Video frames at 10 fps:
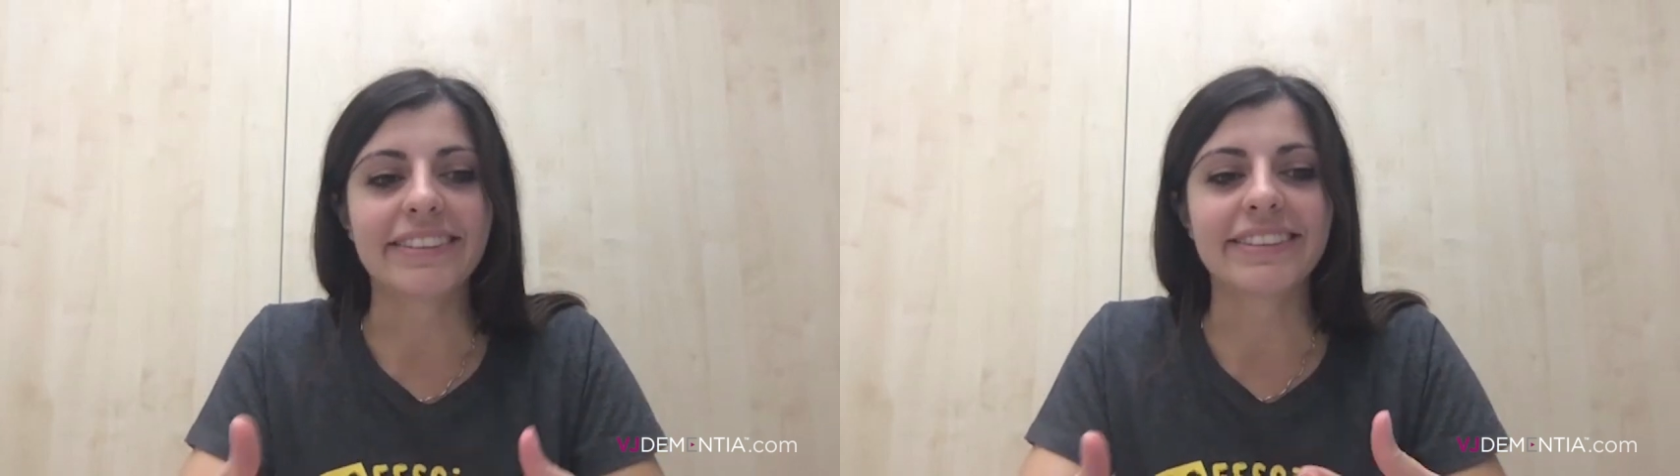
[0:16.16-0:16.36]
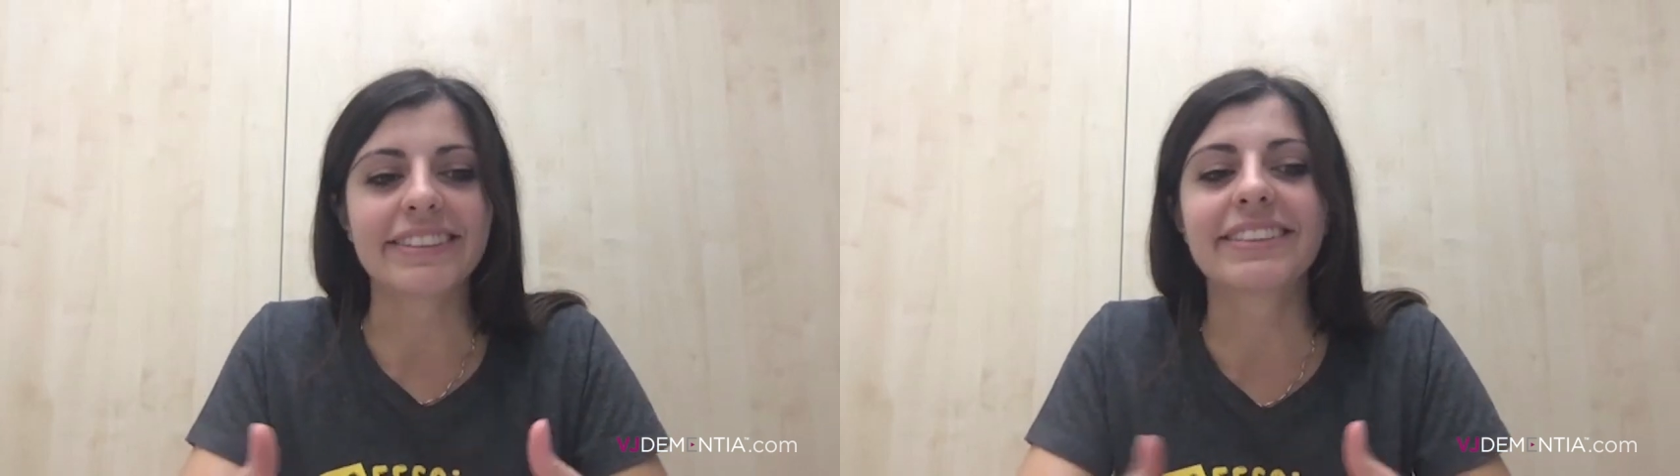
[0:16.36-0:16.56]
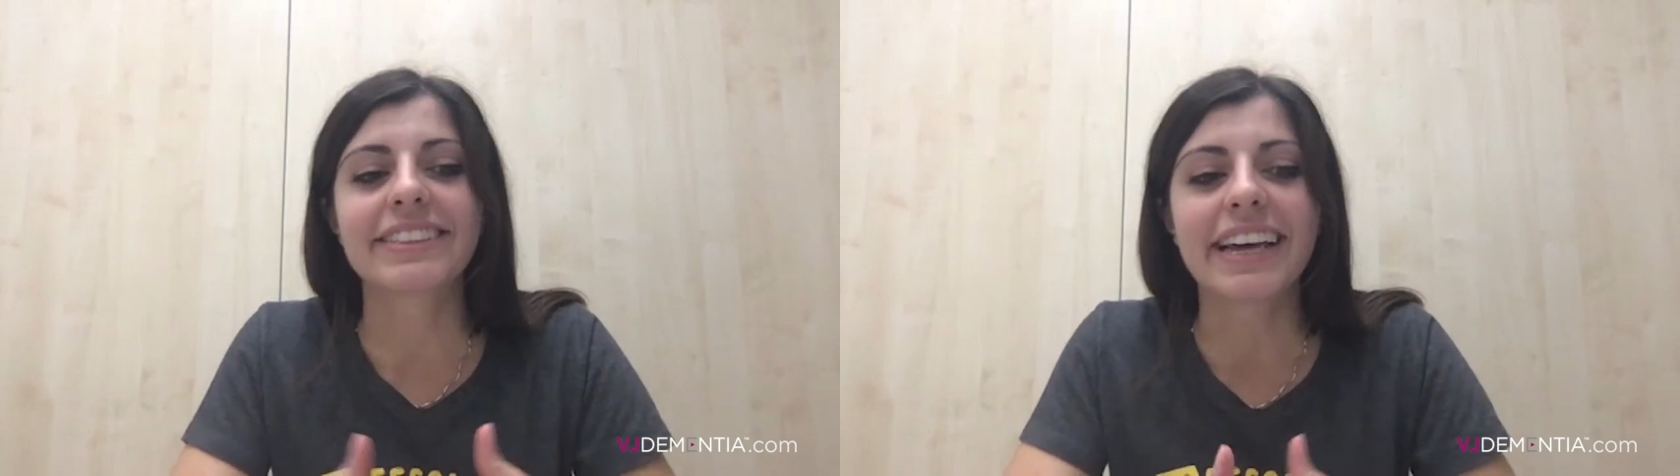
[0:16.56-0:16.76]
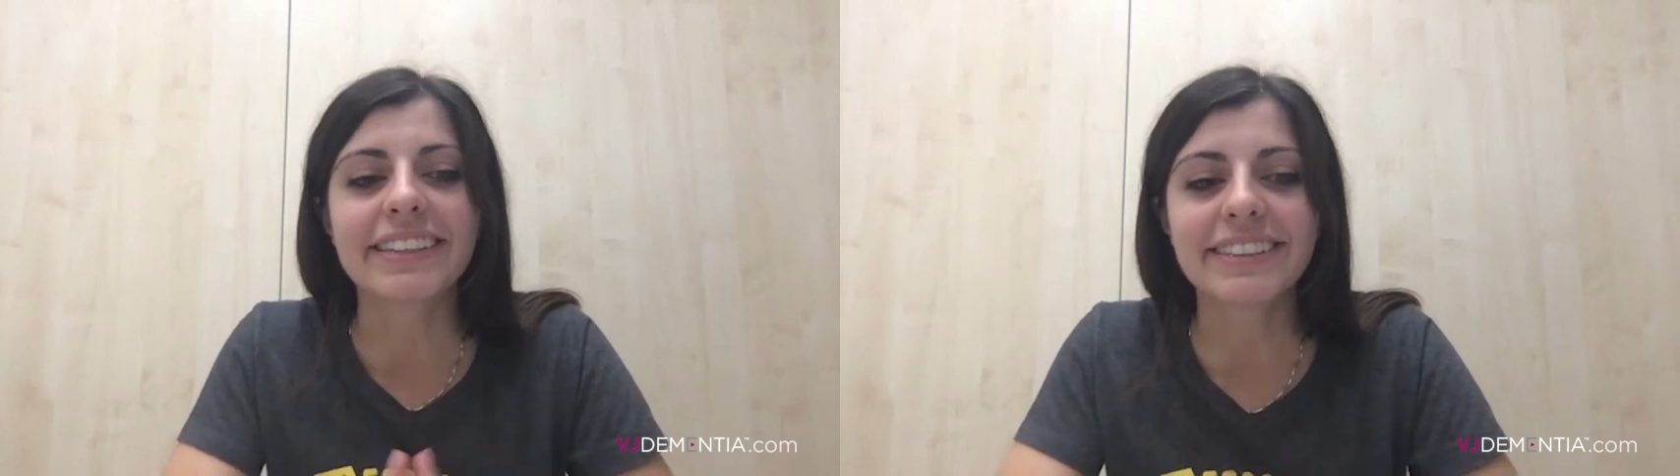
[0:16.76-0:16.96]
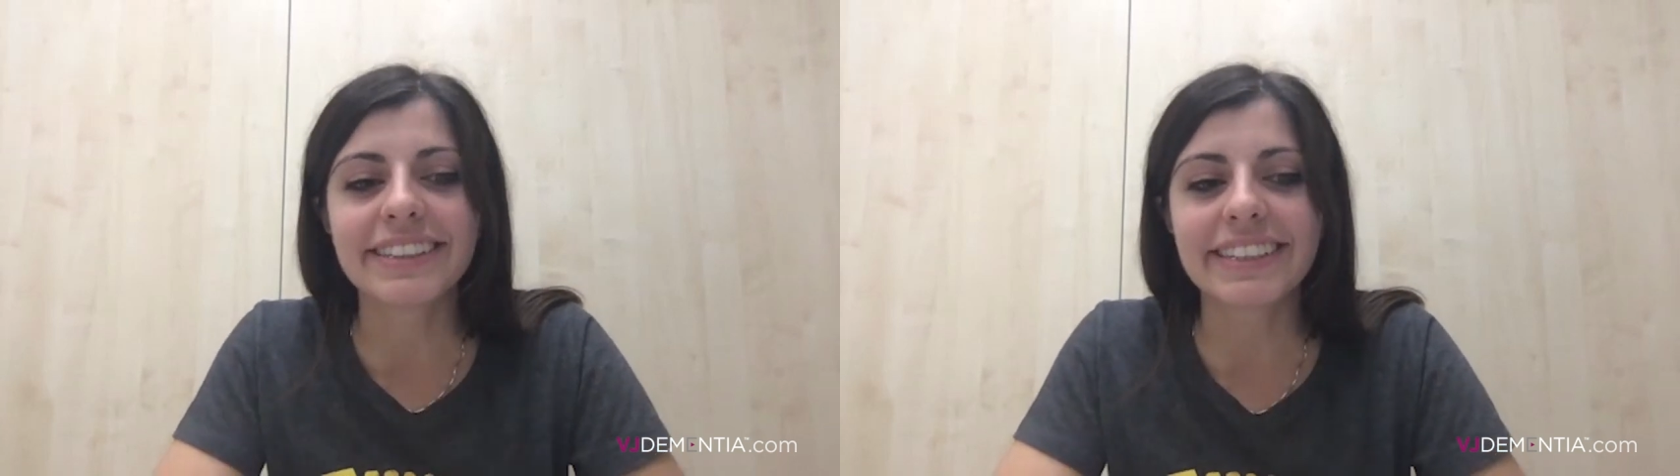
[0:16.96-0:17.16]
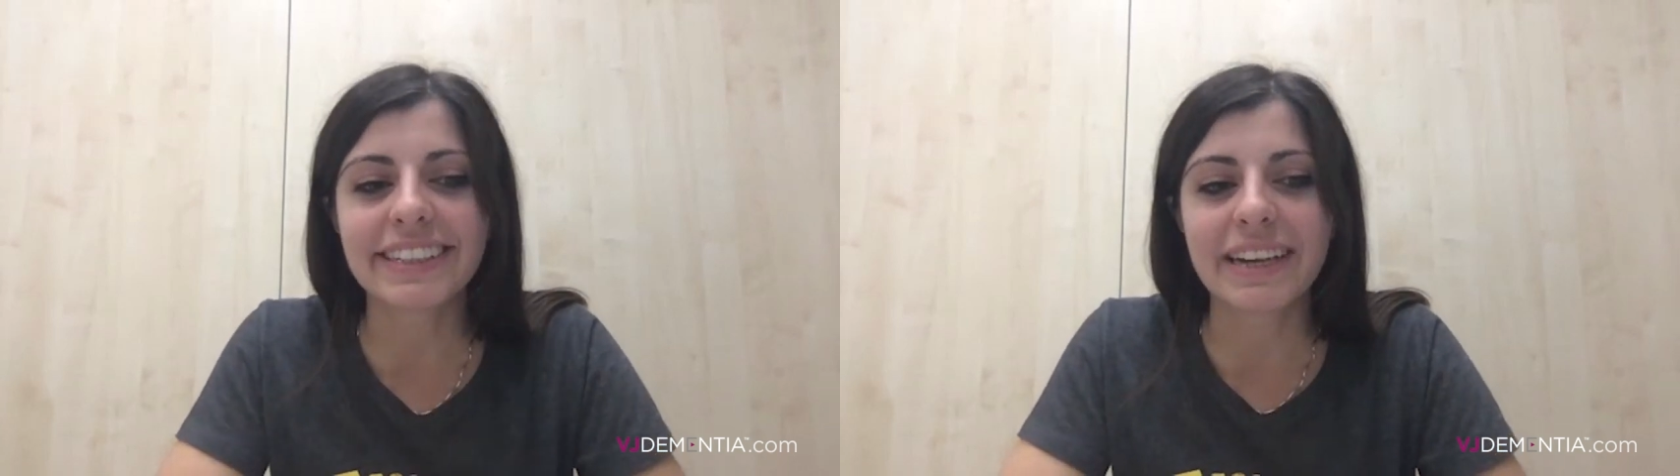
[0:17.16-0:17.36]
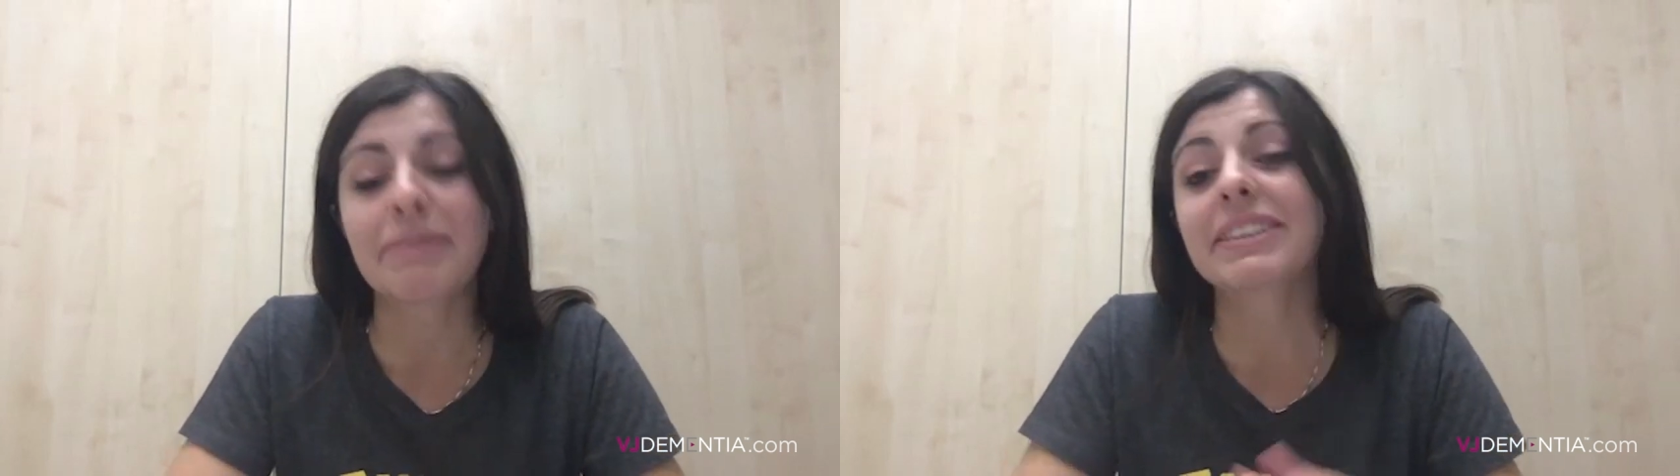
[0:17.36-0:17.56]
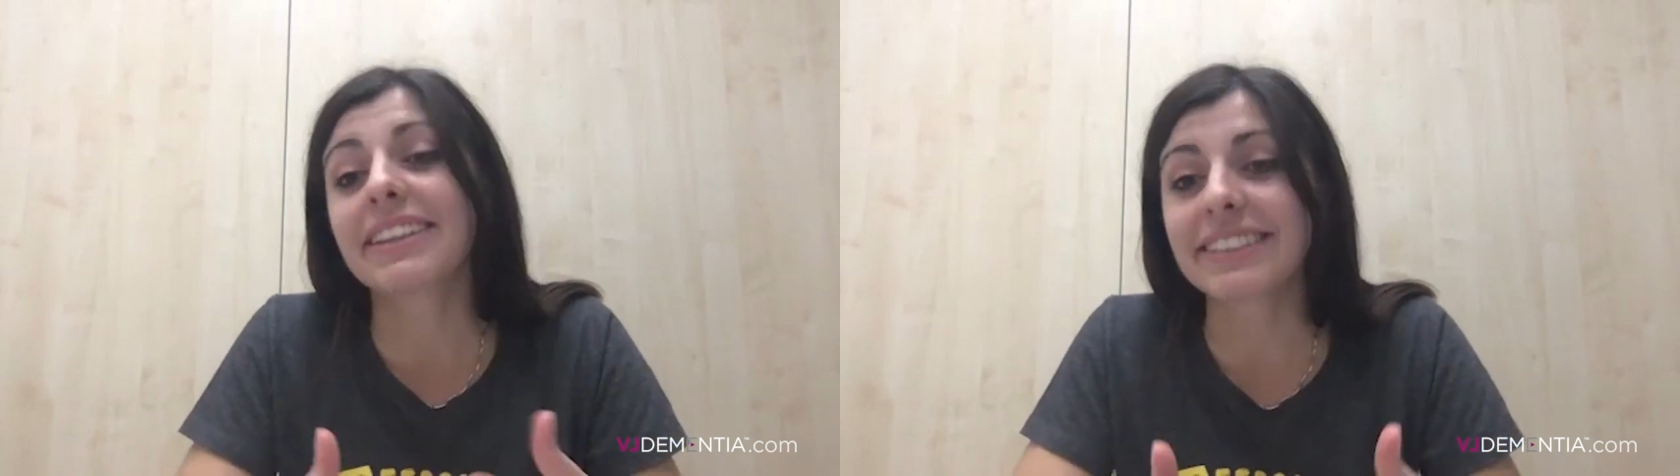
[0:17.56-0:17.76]

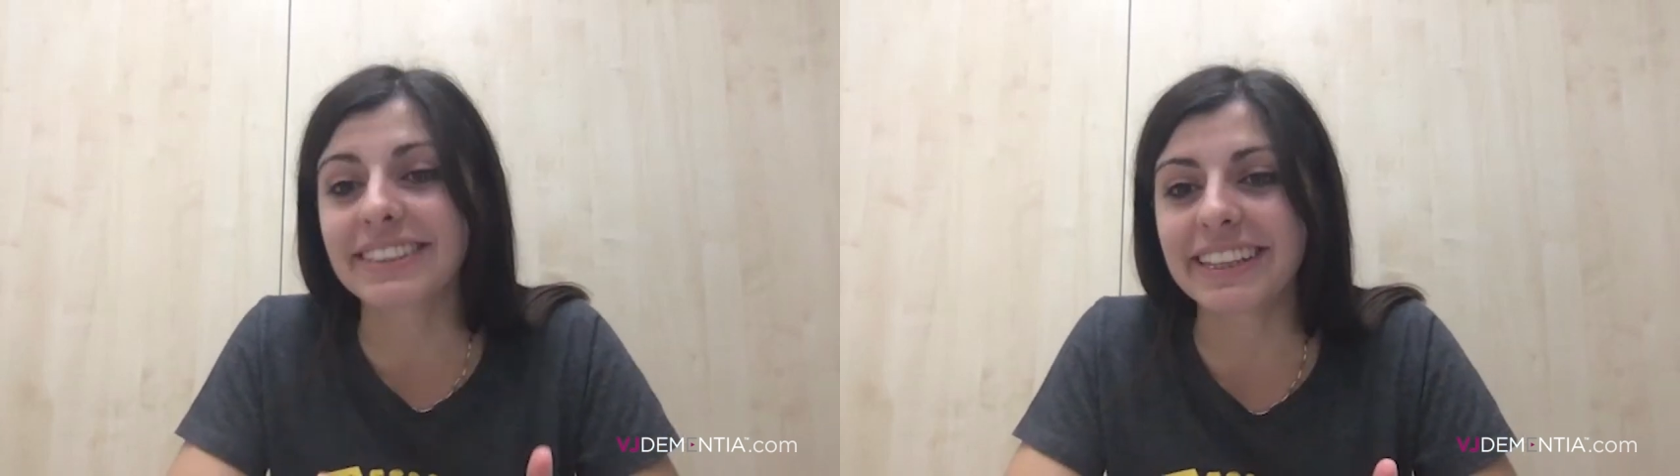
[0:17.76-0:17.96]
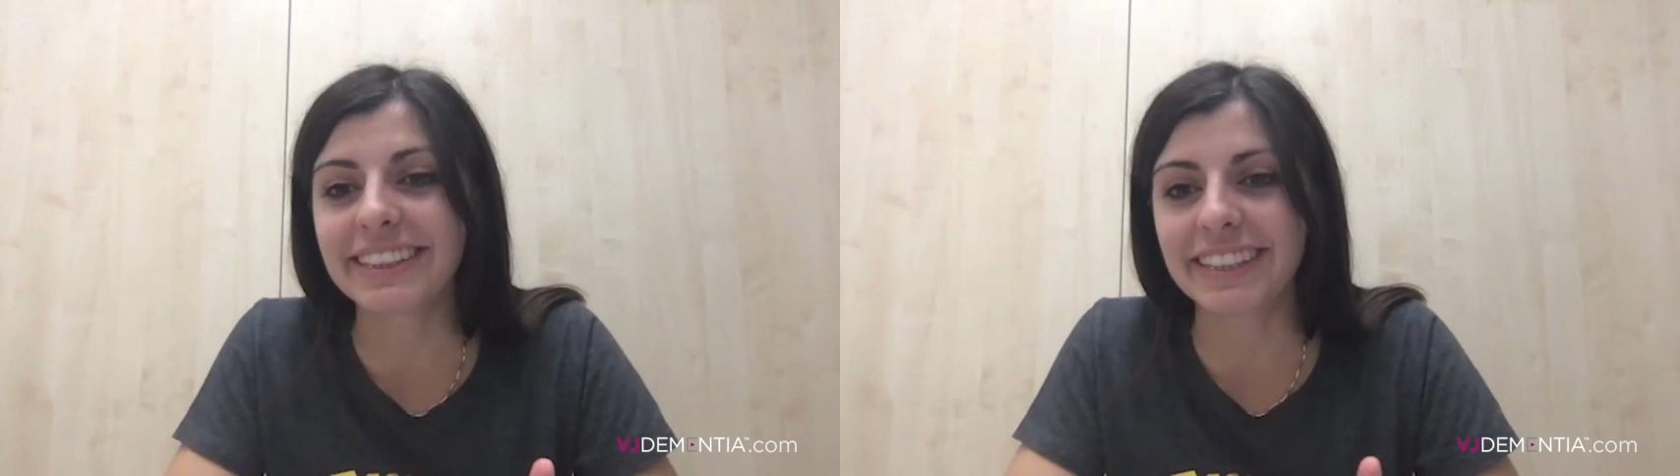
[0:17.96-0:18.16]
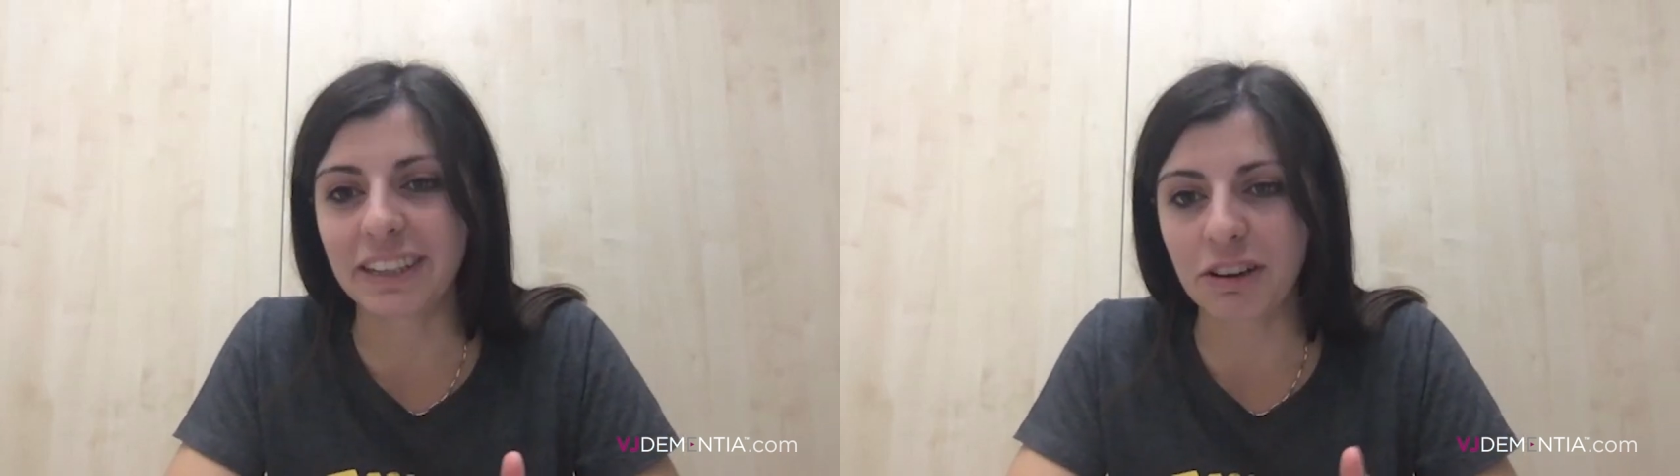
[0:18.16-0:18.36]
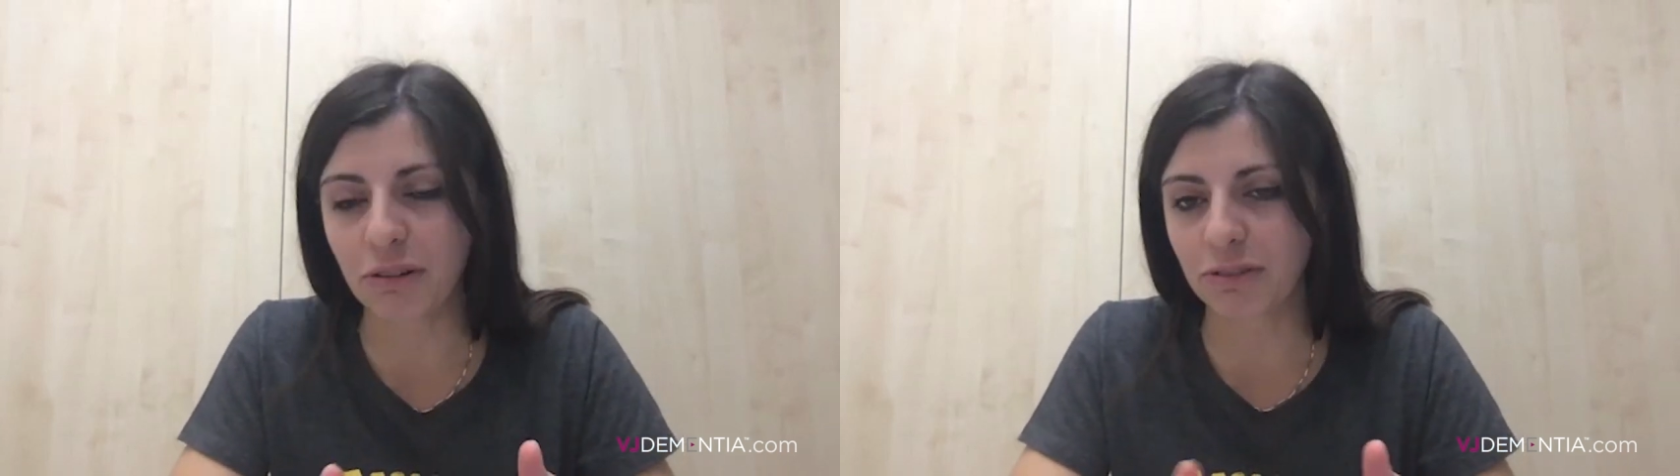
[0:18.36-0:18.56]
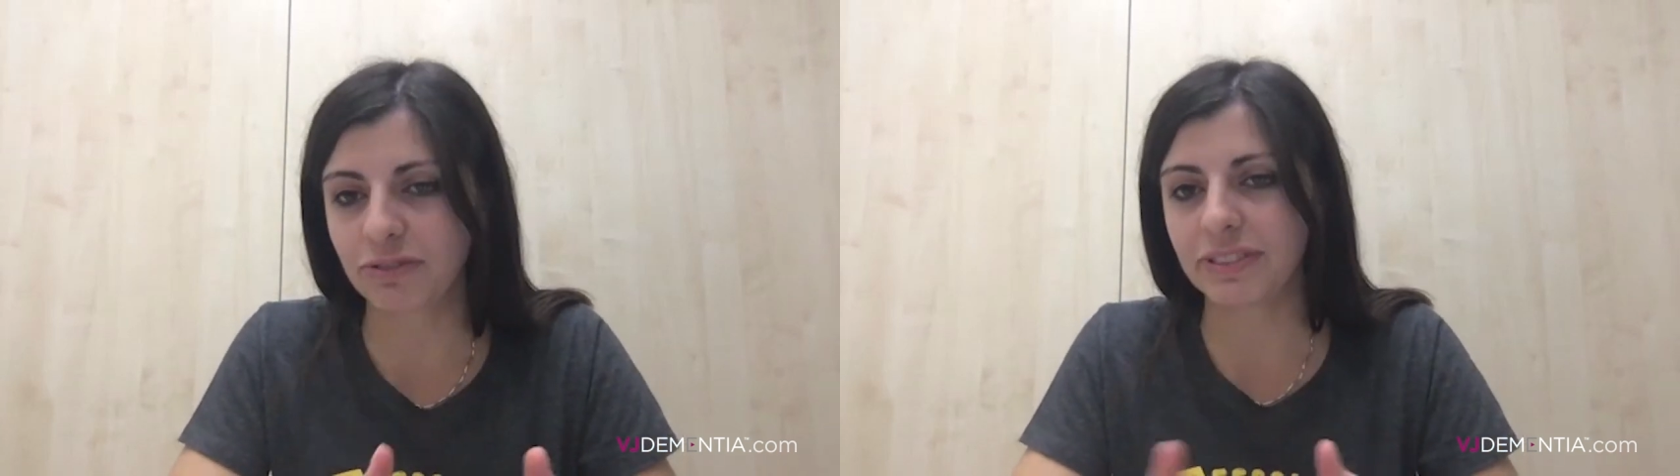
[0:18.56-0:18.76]
better understanding of